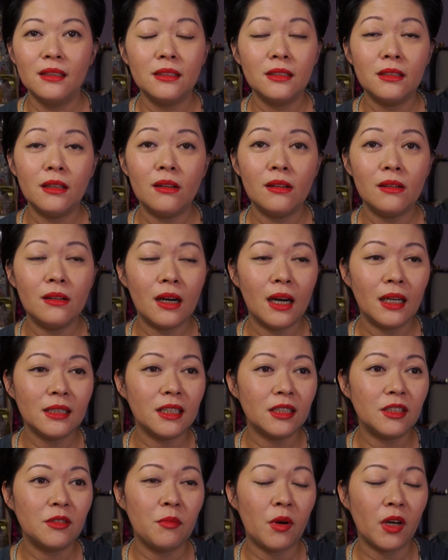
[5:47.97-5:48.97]
So I
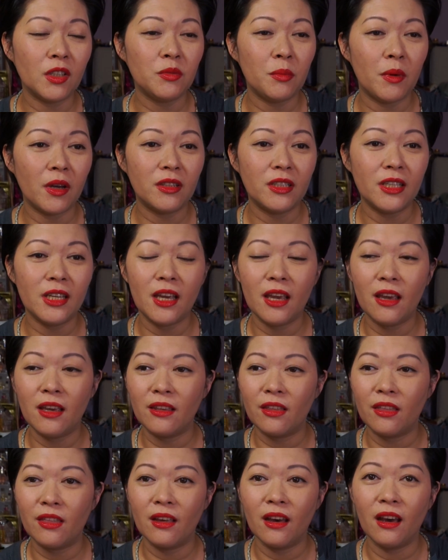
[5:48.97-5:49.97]
just brush my
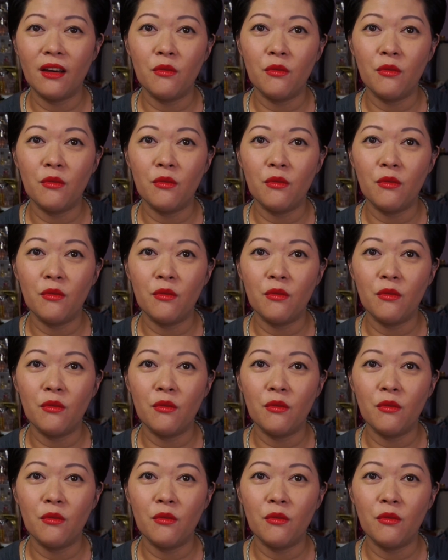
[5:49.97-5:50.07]
teeth,